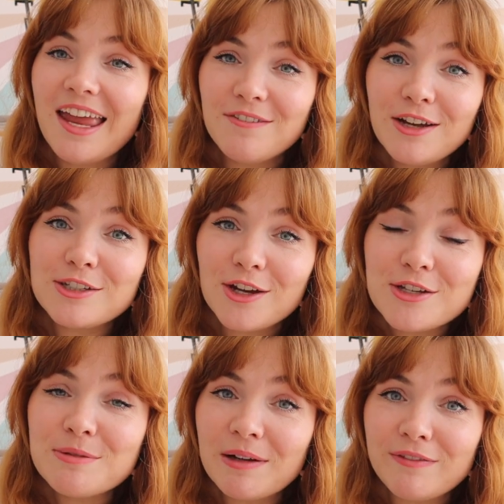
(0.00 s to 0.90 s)
if I
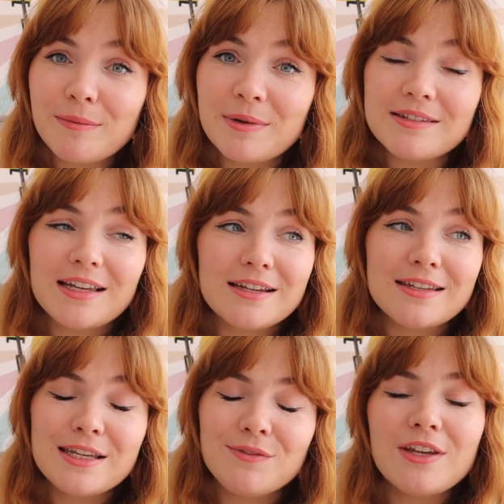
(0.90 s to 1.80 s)
showed you my fabric stash,
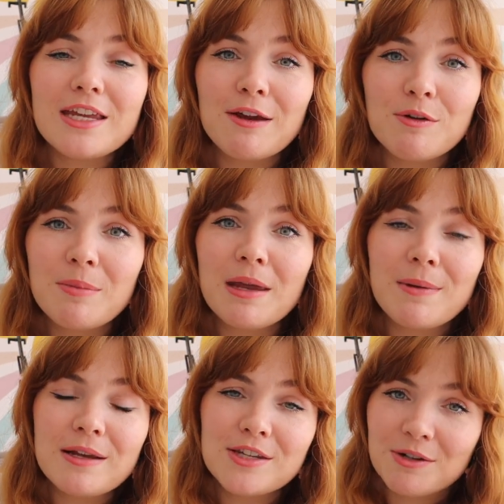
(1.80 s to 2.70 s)
this video would be
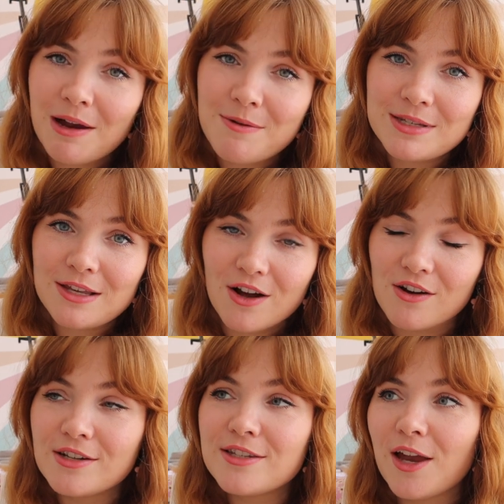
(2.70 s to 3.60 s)
about two hours
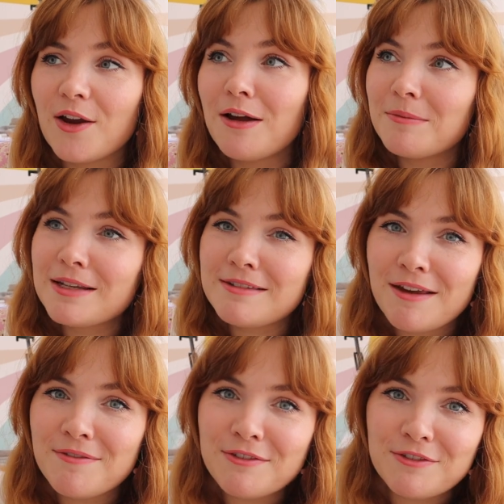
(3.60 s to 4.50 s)
long, so I'm going to
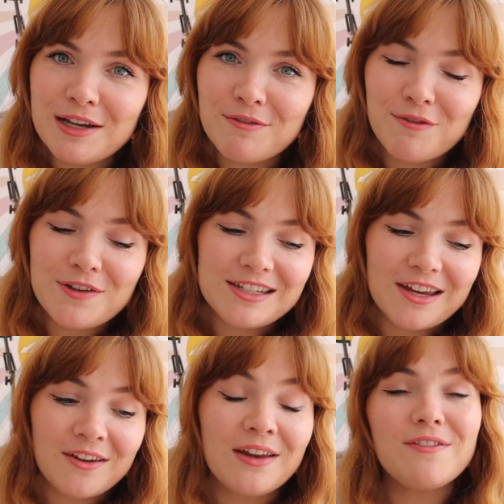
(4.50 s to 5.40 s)
save that for another
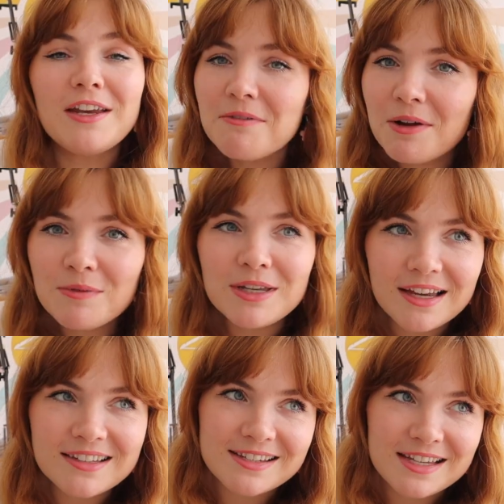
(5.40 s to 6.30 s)
video. If anyone would
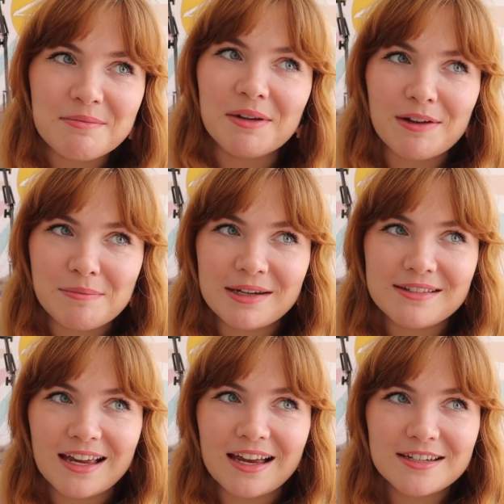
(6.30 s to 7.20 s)
like to see my fabric
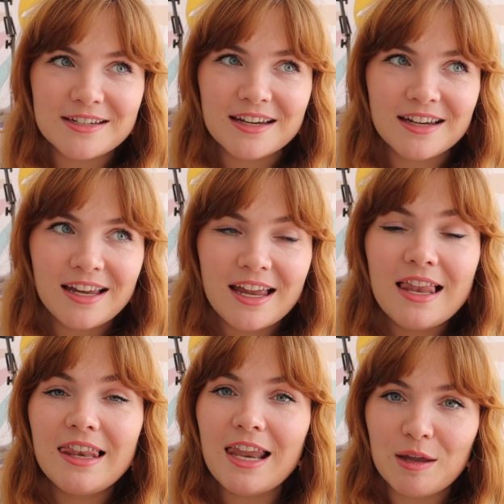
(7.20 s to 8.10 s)
stash,
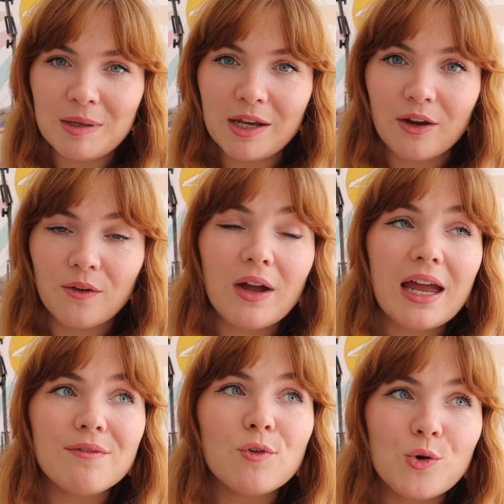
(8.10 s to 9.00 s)
let me know. I
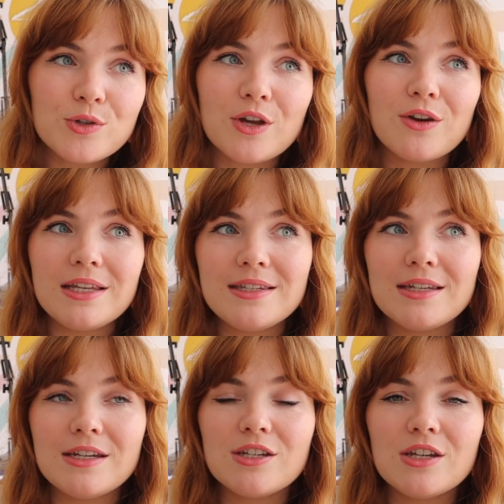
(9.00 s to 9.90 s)
have also
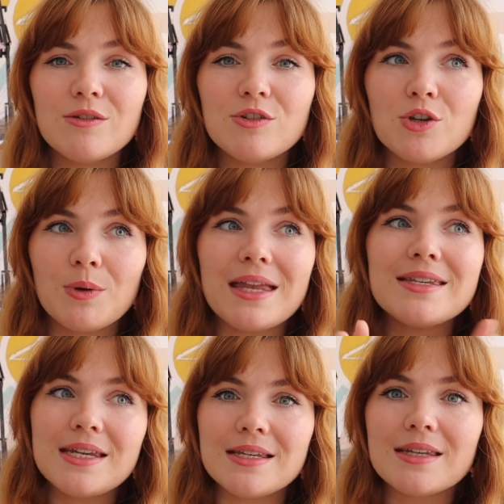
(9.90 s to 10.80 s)
considered doing a
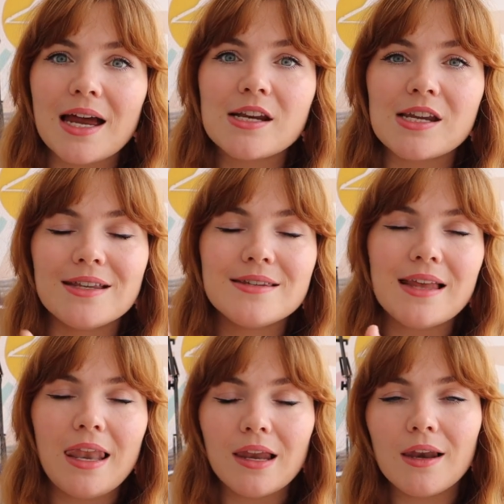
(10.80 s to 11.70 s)
de-stash and
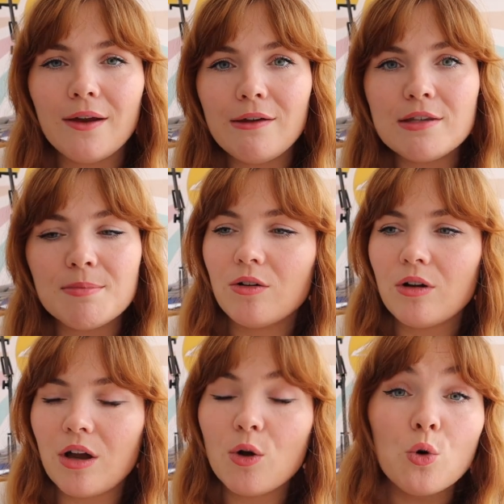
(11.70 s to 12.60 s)
selling loads.
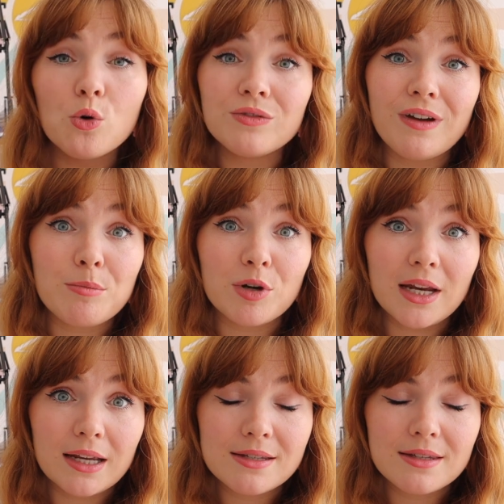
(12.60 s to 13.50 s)
I hoard
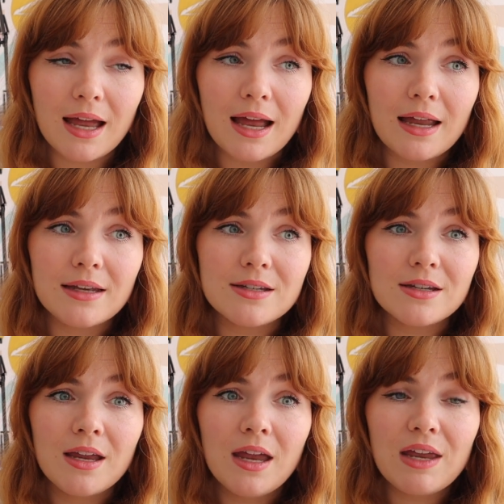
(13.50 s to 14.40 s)
fabrics and
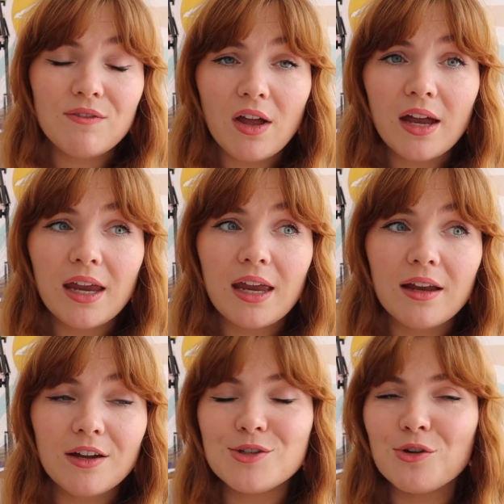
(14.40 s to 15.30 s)
if
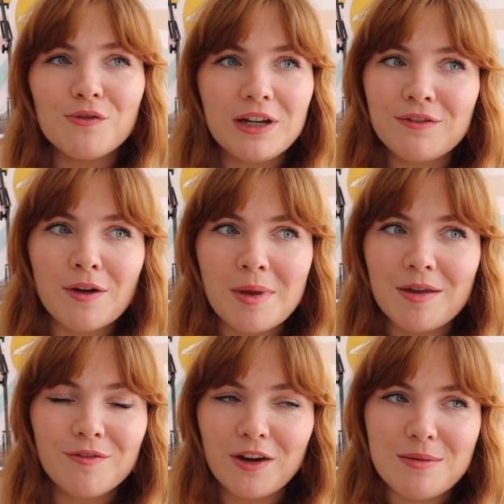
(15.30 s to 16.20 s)
I, saw a really
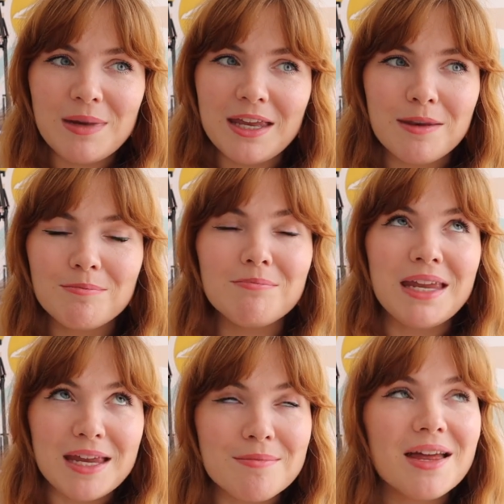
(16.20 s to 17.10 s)
funny, funny meme,
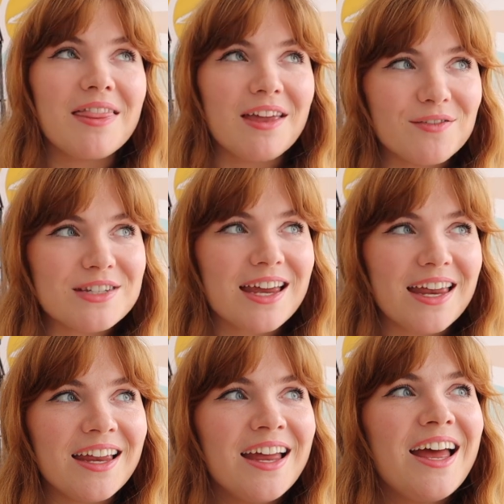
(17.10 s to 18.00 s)
meme the other
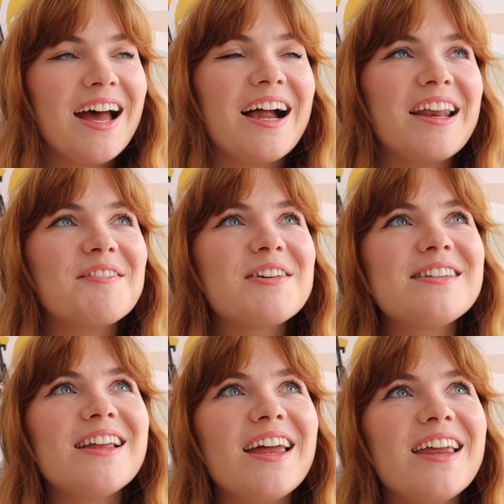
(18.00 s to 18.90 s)
day and it
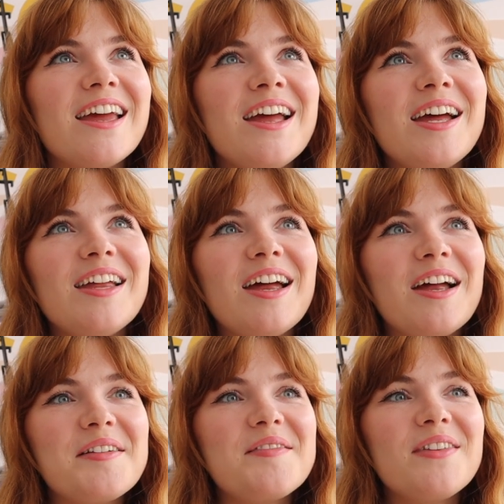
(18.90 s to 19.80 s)
was like,
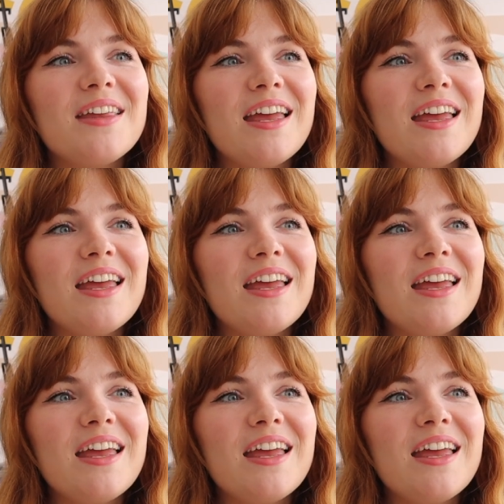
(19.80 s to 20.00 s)
um,